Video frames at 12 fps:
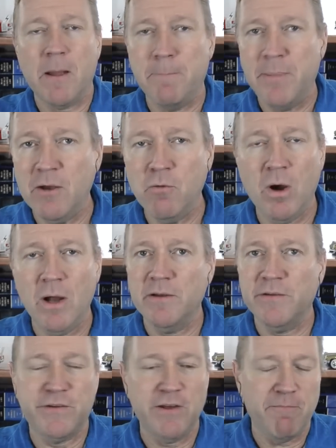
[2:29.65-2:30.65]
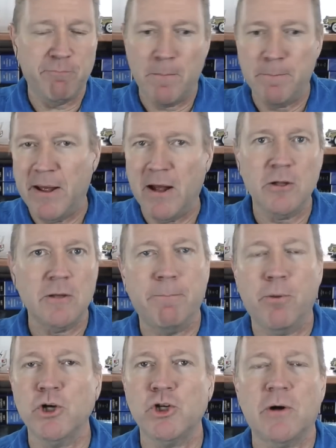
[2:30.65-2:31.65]
a big one, self-propelled, a
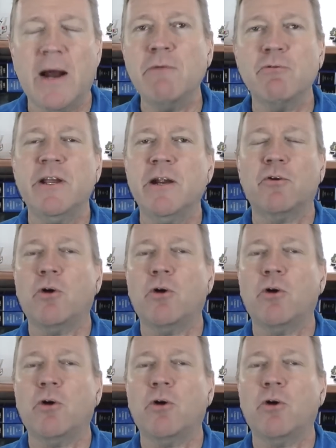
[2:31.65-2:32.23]
pusher, I don't care.